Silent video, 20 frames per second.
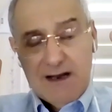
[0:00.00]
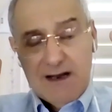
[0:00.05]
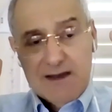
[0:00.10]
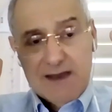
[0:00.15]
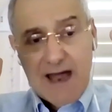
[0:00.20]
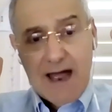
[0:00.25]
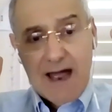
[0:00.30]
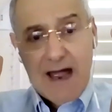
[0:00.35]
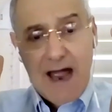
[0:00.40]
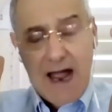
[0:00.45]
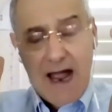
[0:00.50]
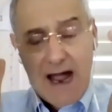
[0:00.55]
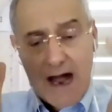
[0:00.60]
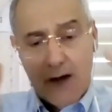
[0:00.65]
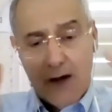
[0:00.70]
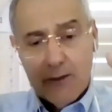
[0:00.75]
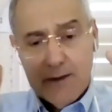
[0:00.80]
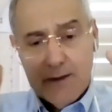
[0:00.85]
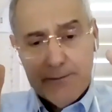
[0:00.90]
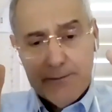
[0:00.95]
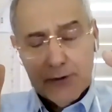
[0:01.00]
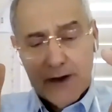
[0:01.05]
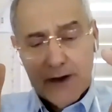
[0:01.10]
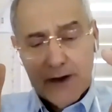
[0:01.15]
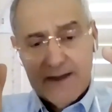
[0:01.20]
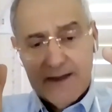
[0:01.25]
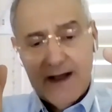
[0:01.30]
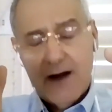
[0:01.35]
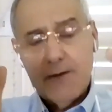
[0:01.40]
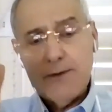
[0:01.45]
the Hawi book,
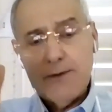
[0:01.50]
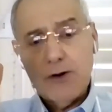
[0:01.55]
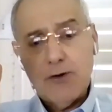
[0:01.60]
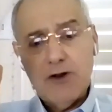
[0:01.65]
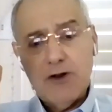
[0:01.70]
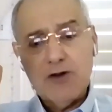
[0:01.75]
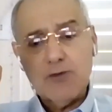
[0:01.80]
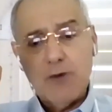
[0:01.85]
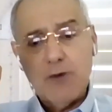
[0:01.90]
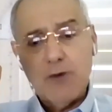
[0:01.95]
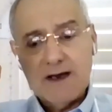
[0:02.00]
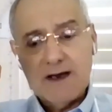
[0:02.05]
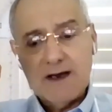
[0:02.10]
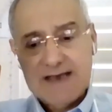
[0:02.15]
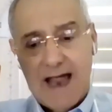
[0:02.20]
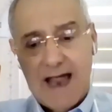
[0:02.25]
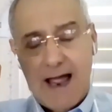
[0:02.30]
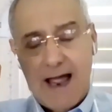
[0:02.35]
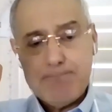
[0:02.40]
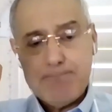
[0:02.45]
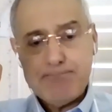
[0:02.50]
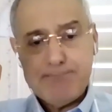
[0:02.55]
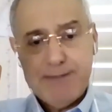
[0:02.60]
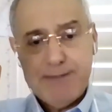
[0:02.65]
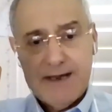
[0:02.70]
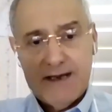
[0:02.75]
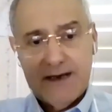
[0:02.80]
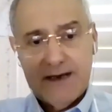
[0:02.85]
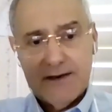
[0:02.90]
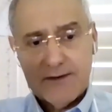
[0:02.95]
it was
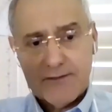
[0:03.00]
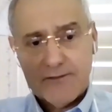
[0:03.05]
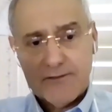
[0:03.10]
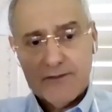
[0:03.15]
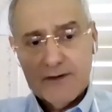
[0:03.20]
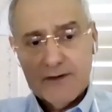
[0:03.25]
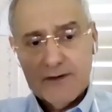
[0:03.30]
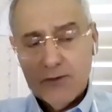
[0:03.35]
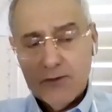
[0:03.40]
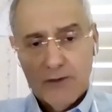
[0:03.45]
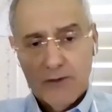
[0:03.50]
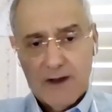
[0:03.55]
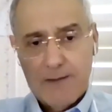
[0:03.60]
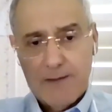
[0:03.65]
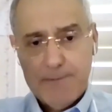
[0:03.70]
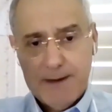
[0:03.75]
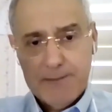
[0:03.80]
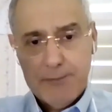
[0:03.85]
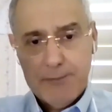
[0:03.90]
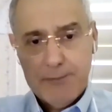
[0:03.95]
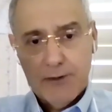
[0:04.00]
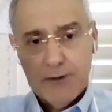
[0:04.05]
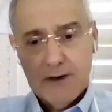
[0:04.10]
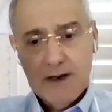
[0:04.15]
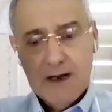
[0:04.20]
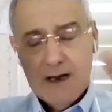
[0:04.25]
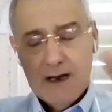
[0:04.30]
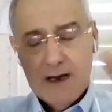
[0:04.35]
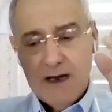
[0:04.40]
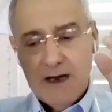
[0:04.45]
appeared to the people
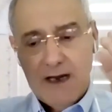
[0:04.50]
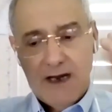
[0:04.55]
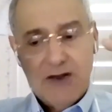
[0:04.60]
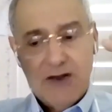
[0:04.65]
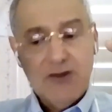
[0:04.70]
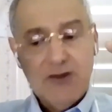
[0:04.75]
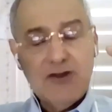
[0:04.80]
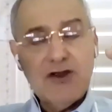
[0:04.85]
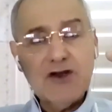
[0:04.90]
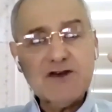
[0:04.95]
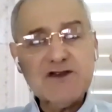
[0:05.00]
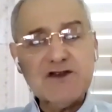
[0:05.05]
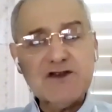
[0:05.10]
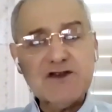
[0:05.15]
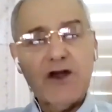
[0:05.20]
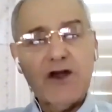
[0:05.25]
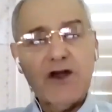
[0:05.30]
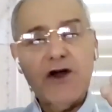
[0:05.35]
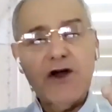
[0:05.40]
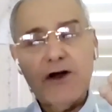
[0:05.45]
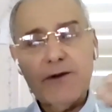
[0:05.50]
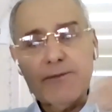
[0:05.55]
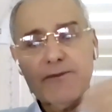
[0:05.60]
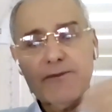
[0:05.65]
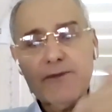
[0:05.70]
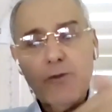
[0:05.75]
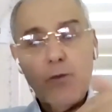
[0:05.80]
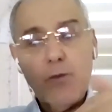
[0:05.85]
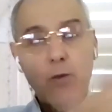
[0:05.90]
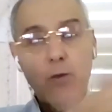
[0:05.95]
in disturbed
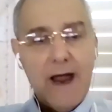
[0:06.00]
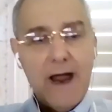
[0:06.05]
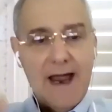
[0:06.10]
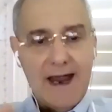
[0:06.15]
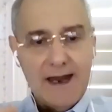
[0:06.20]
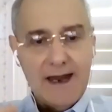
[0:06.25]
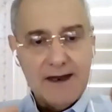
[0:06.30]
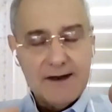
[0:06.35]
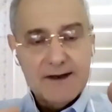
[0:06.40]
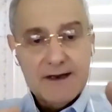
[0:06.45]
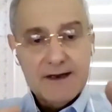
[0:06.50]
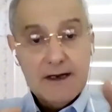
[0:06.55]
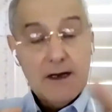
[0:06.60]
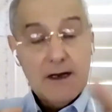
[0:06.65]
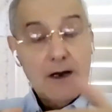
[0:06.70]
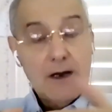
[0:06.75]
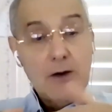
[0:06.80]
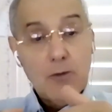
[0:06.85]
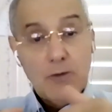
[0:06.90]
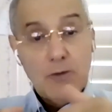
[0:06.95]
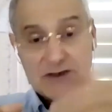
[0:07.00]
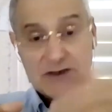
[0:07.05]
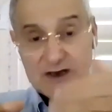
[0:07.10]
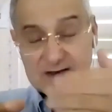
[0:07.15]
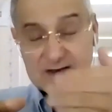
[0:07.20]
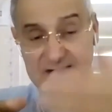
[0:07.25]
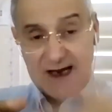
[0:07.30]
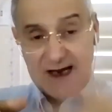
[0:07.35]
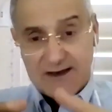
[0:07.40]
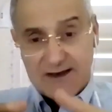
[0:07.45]
way, which
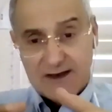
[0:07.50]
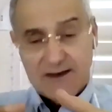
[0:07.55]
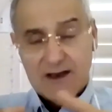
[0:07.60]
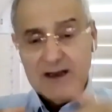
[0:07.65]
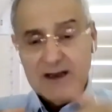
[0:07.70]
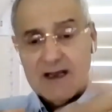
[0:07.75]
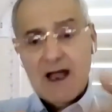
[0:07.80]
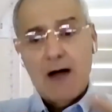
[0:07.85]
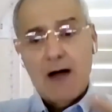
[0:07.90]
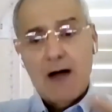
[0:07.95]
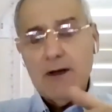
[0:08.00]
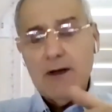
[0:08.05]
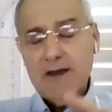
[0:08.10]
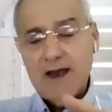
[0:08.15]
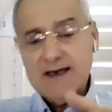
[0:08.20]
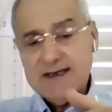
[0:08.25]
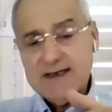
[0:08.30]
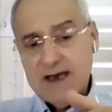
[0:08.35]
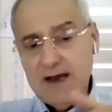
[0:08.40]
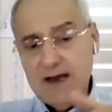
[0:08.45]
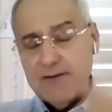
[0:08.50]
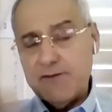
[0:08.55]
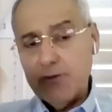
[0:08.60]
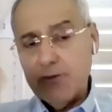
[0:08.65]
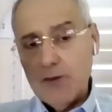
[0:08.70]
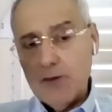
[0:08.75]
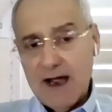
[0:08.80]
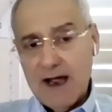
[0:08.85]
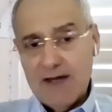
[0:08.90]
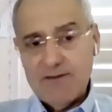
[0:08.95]
is edited nowadays. If
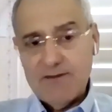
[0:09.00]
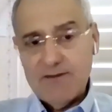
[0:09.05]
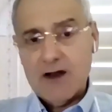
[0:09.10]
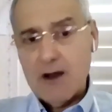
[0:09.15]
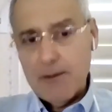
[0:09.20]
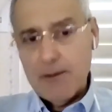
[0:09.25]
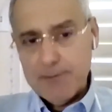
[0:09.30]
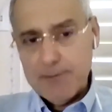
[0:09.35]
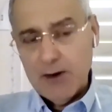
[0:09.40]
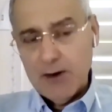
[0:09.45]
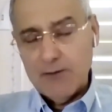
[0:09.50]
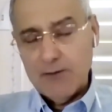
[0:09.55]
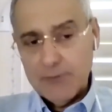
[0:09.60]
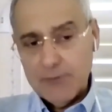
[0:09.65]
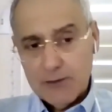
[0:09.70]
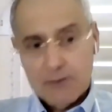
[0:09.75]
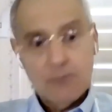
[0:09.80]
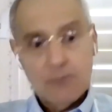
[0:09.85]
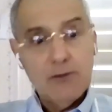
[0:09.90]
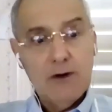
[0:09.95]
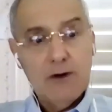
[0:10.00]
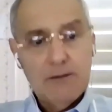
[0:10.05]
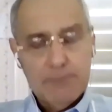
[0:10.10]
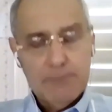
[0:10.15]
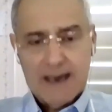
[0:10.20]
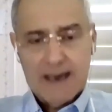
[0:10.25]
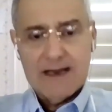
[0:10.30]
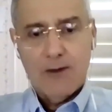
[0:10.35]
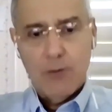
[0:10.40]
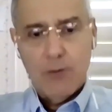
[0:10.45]
you have a copy of it,
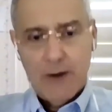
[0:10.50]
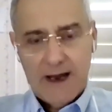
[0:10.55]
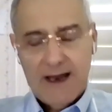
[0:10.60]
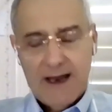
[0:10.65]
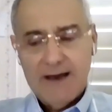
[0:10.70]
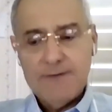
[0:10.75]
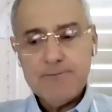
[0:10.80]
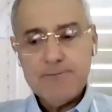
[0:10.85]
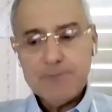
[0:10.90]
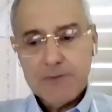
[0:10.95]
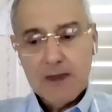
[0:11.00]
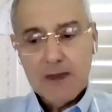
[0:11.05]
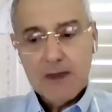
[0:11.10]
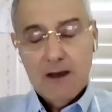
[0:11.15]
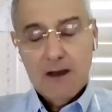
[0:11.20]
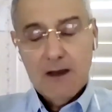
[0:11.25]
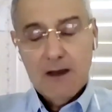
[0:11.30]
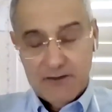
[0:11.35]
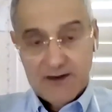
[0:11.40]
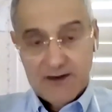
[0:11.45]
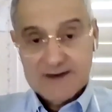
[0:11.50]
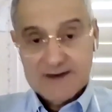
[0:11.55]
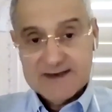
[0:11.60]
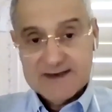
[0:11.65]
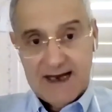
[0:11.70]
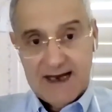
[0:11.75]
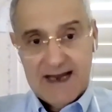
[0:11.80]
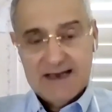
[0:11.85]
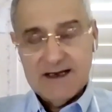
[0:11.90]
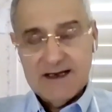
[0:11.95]
by the way, it is
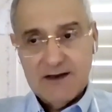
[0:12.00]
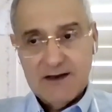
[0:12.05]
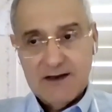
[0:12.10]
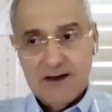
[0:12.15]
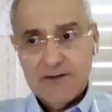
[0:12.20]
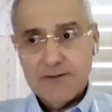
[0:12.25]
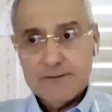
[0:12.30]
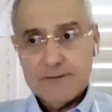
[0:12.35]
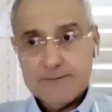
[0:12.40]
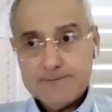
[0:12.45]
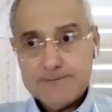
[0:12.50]
edited.